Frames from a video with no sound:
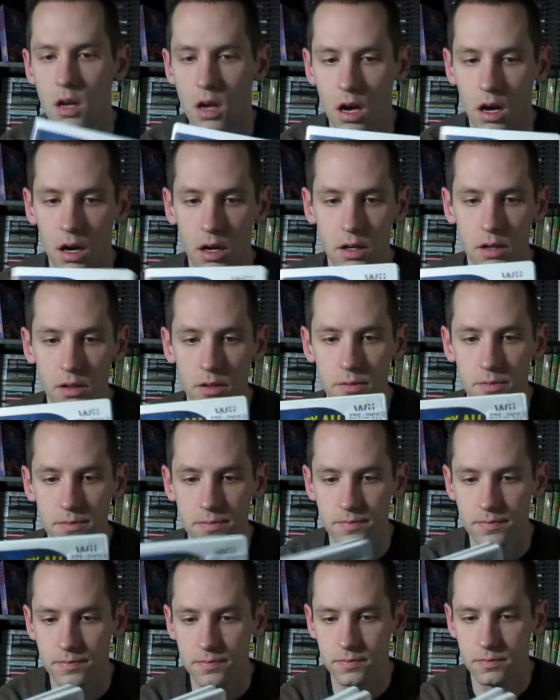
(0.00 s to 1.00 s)

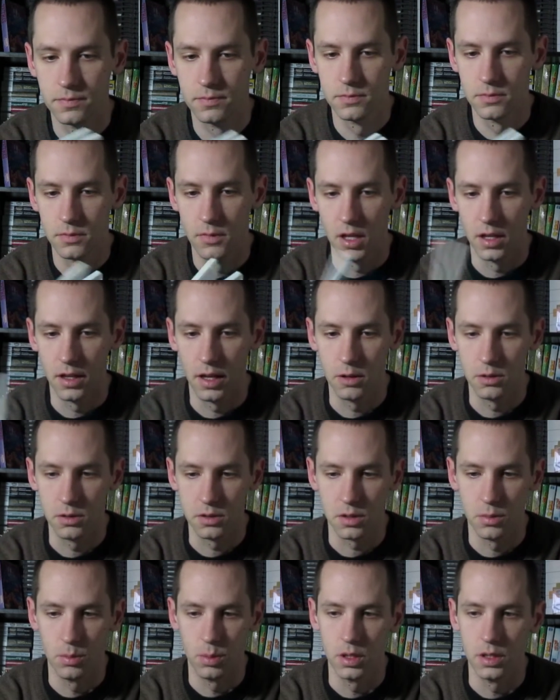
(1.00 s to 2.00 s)
And that was
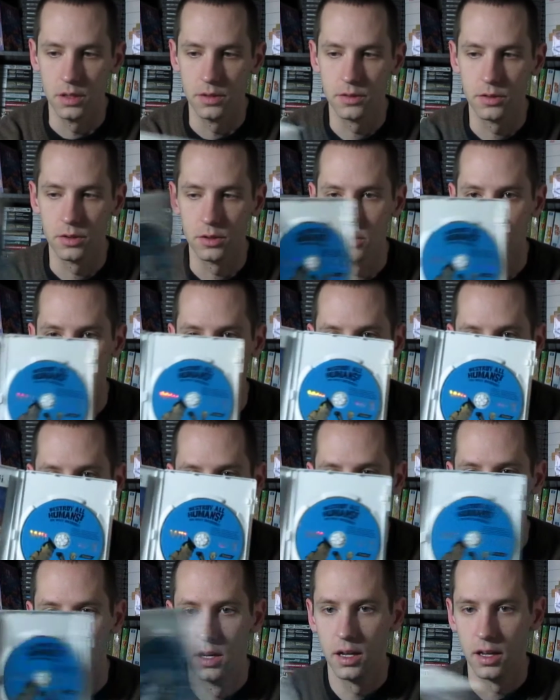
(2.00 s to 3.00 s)
complete too.
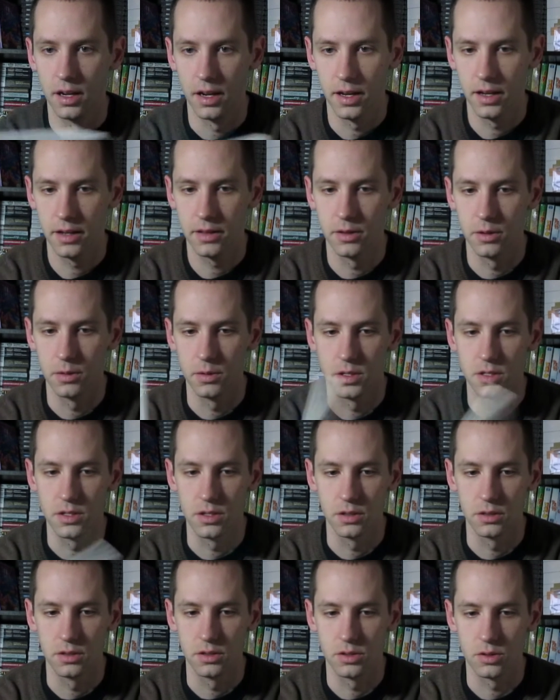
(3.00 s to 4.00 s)
I had the
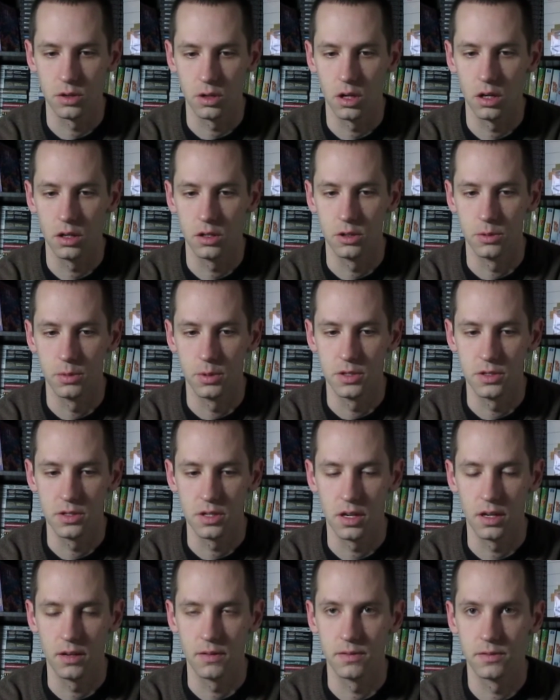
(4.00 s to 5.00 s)
original Destroy All Humans,
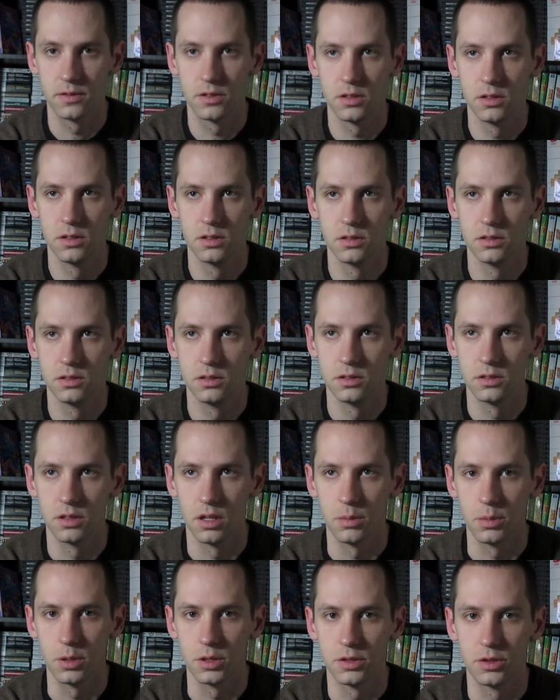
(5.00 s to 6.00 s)
and I have
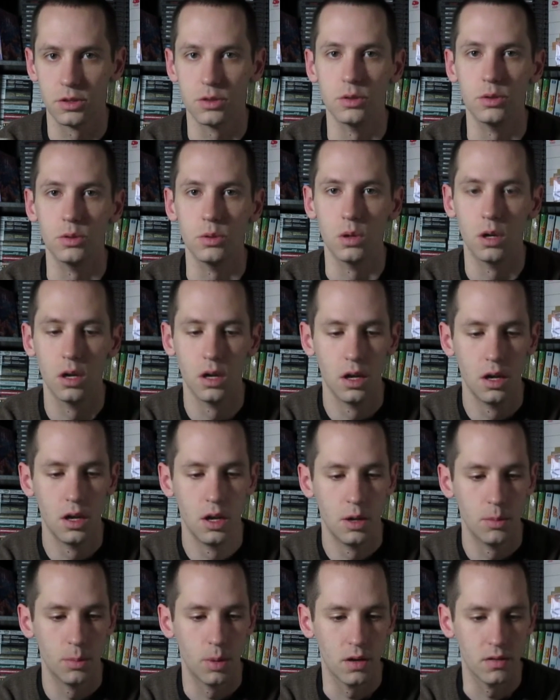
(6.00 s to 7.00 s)
number 2,
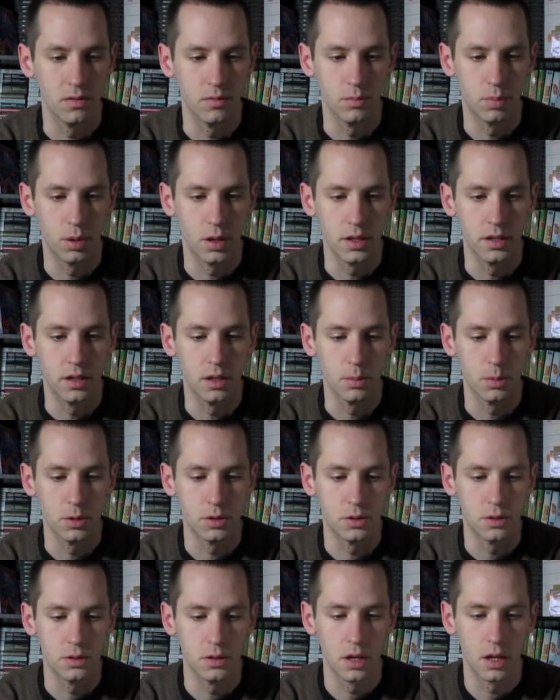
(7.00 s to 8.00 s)
but I haven't played number
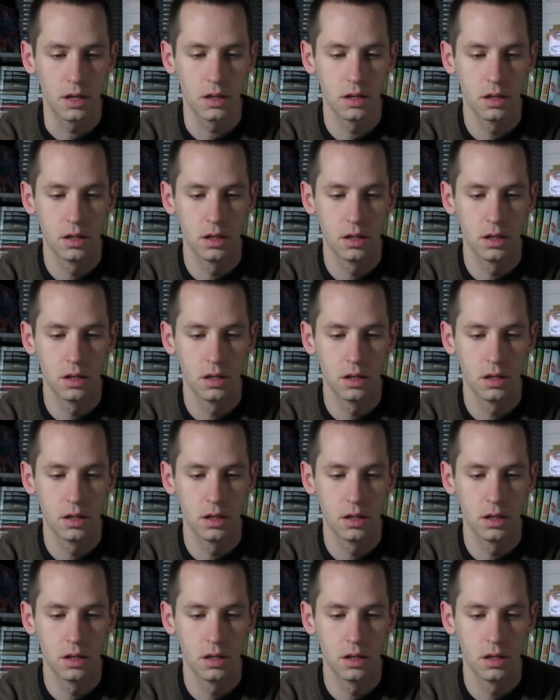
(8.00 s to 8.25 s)
2 yet.